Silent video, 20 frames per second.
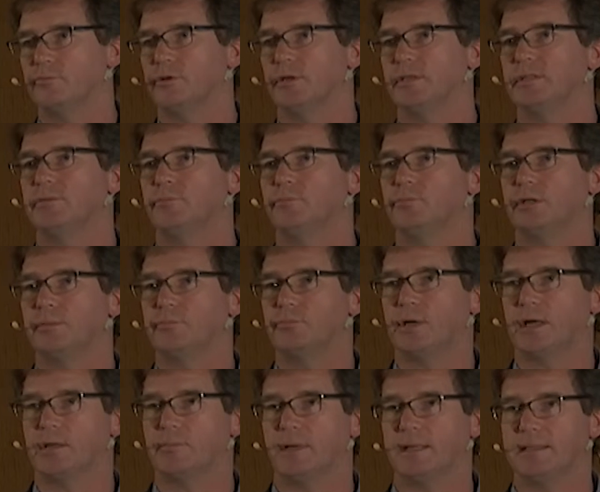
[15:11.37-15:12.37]
trying to bring
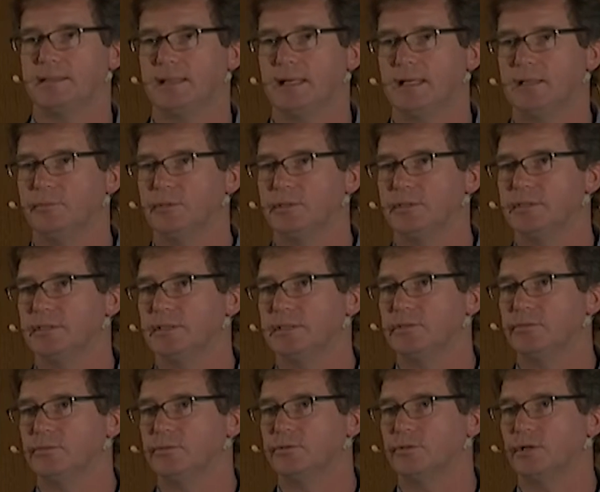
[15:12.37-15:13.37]
pragmatic elements
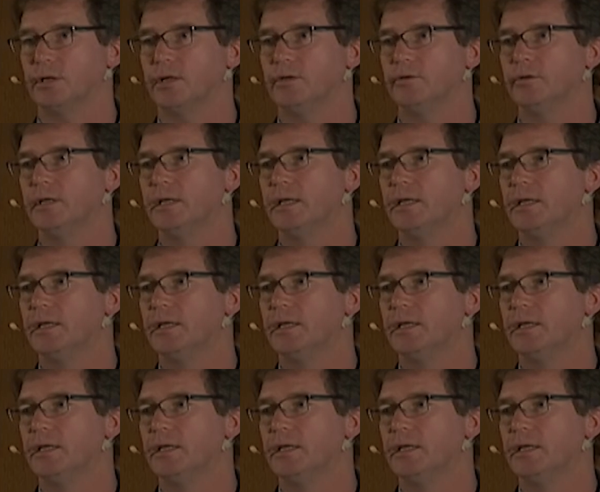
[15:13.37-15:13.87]
into a trial,